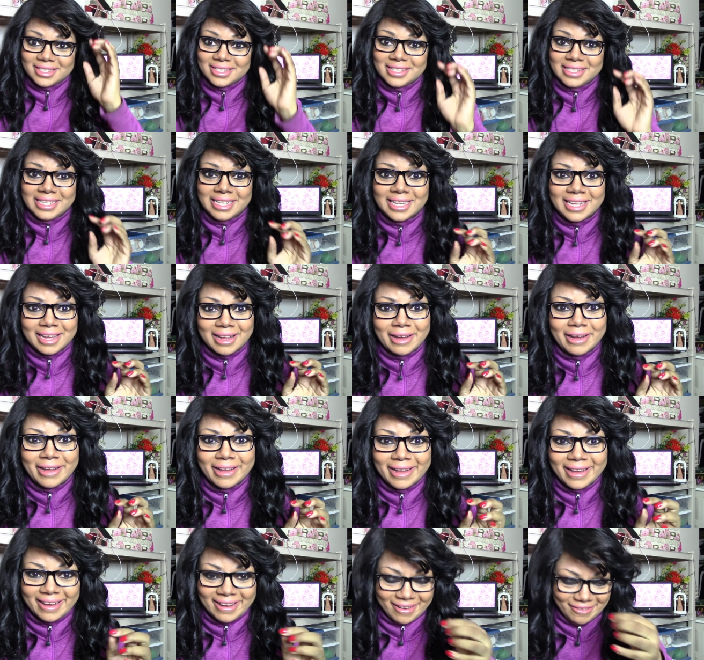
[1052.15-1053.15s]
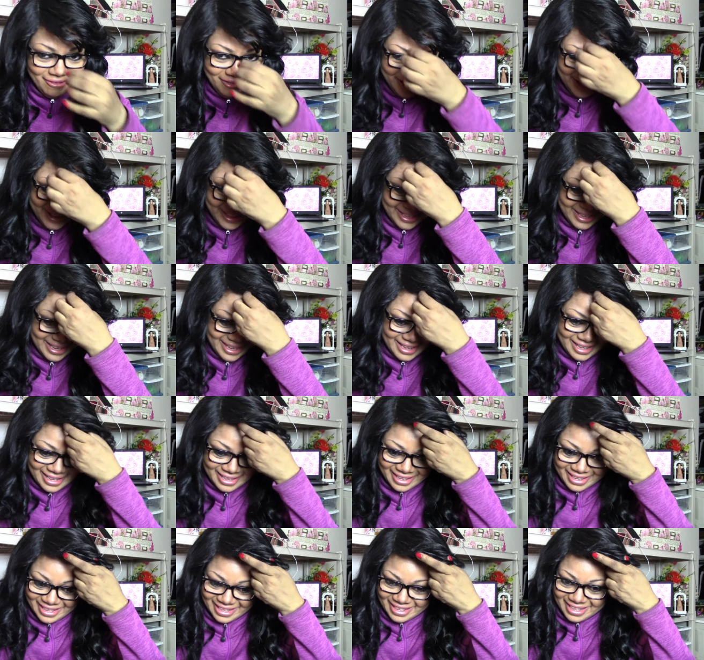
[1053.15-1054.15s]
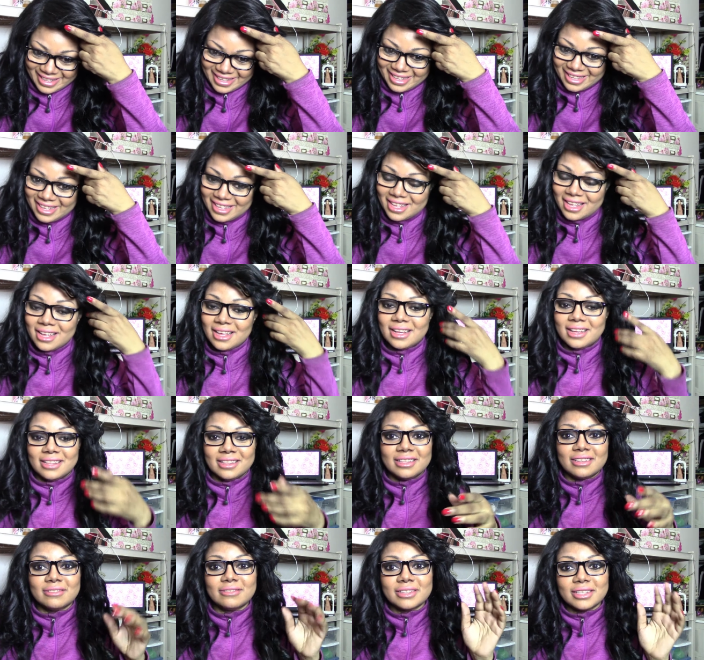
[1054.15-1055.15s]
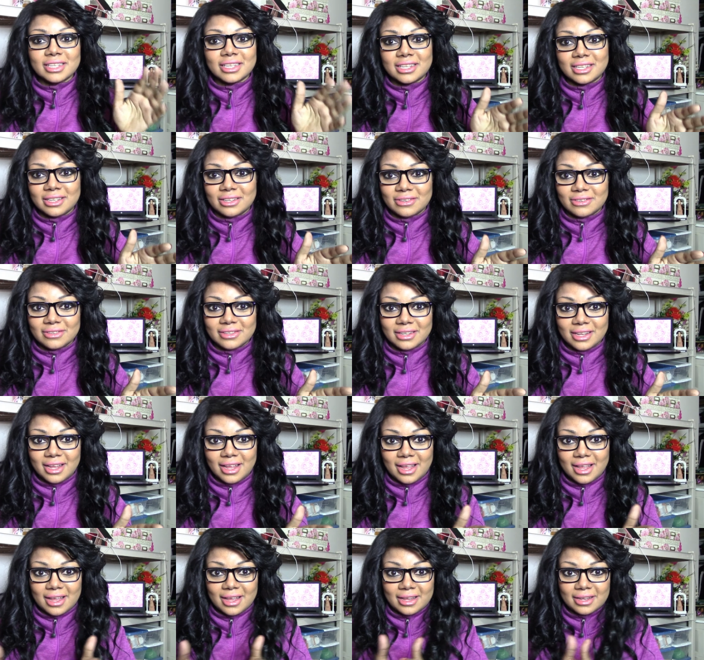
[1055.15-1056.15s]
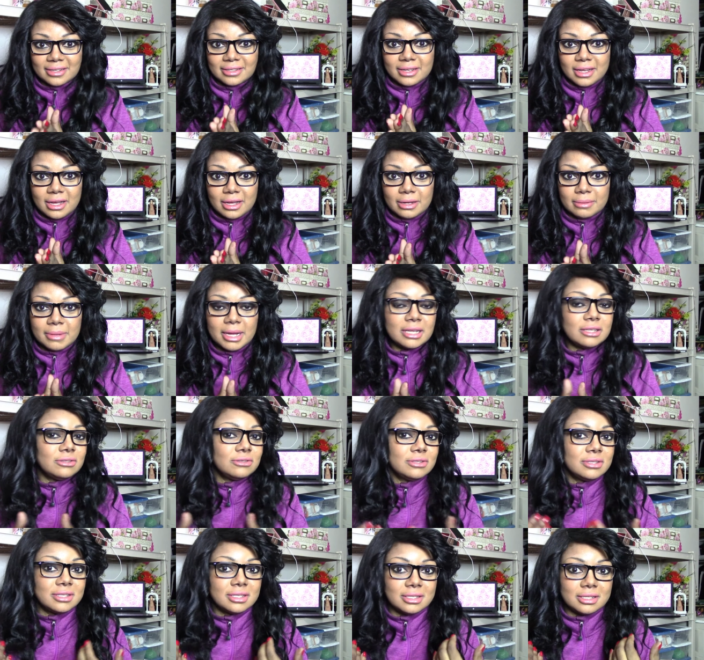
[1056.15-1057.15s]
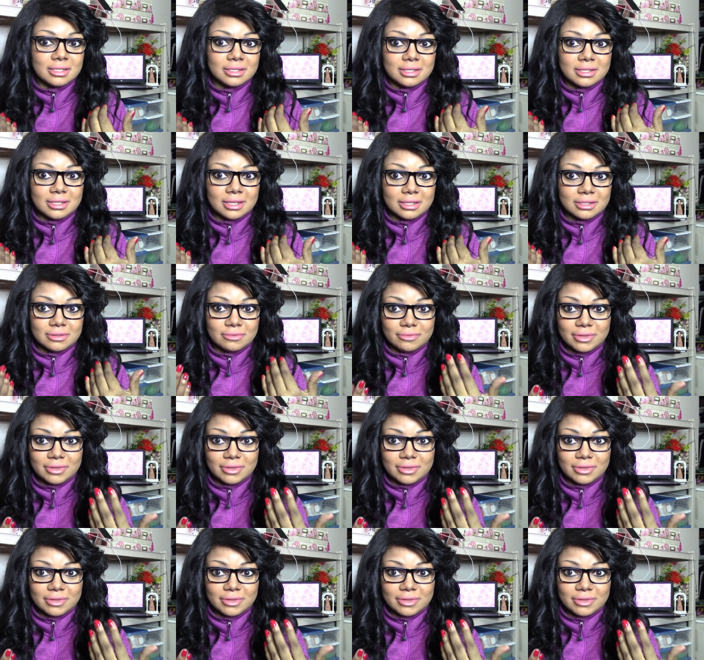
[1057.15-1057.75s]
see everything. they're really cute and um, I use these as